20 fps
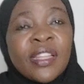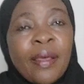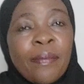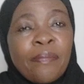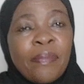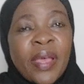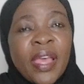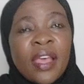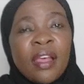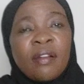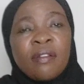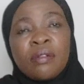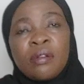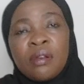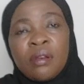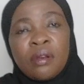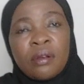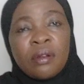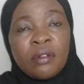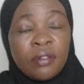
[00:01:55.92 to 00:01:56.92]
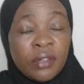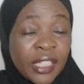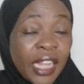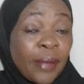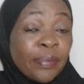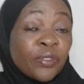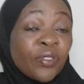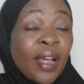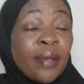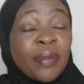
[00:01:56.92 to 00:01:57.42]
the bell,
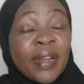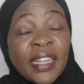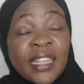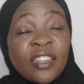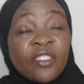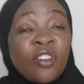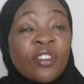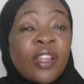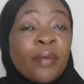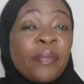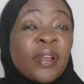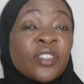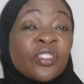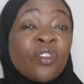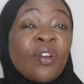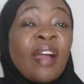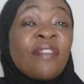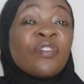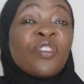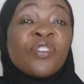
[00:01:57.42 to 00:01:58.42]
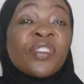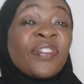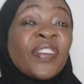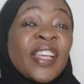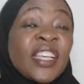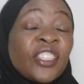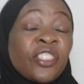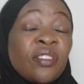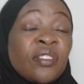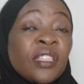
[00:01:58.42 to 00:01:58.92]
subscribe and click on the bell so you have
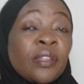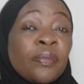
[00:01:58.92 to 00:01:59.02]
notifications,